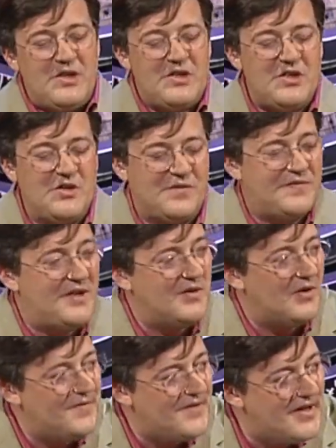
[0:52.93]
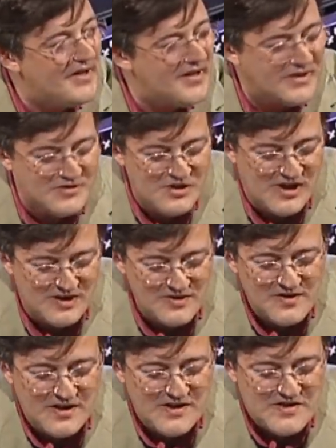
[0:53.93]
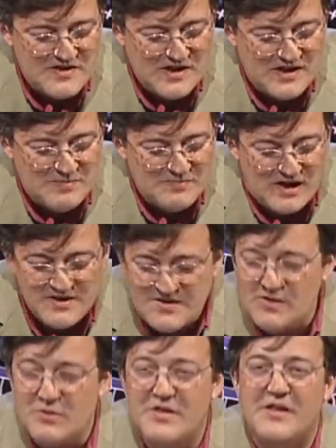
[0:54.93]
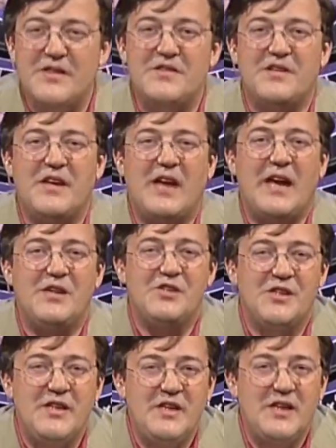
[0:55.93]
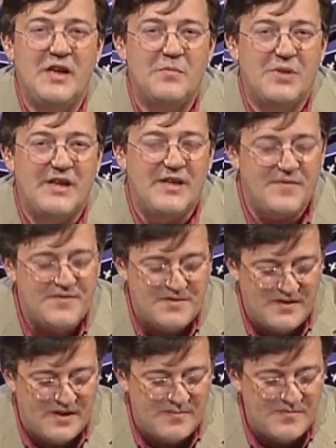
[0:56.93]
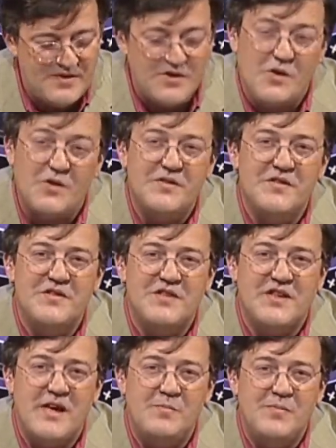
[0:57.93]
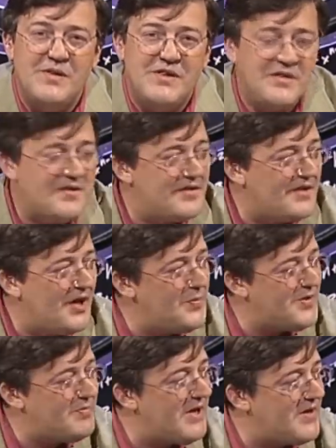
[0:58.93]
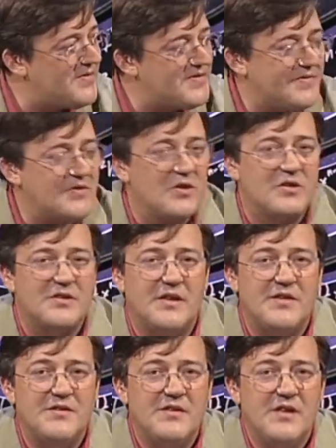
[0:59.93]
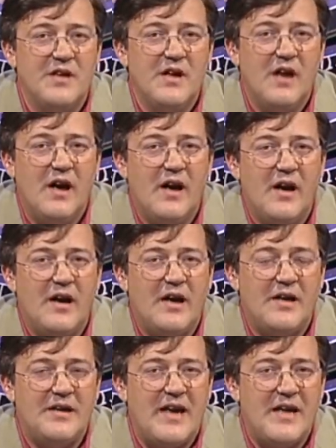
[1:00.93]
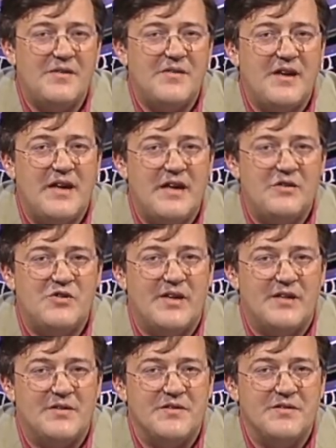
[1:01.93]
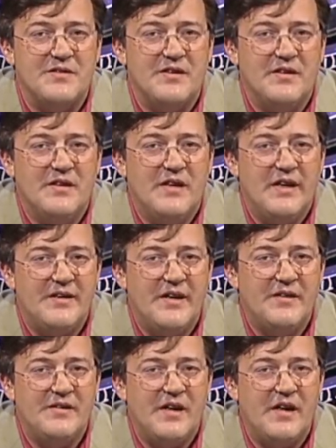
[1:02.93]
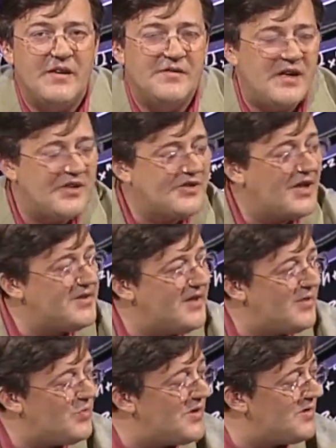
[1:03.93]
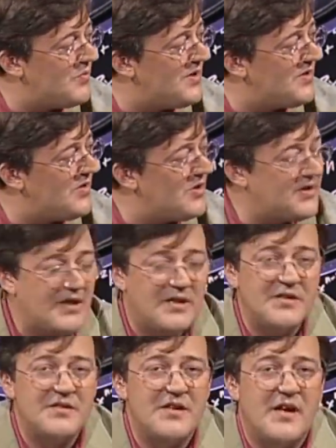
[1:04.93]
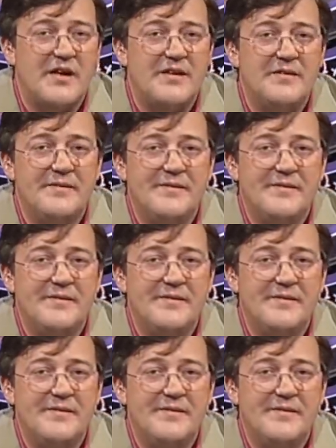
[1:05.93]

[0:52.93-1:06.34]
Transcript: you know, you're not far off there, young Giles. It's, they... um, I'll tell you what it is. They actually uh, believed um, that otters scampered into the open mouths of crocodiles mm. uh, and ate their entrails and then uh, dashed out again when the, when oh. the crocodile had died. The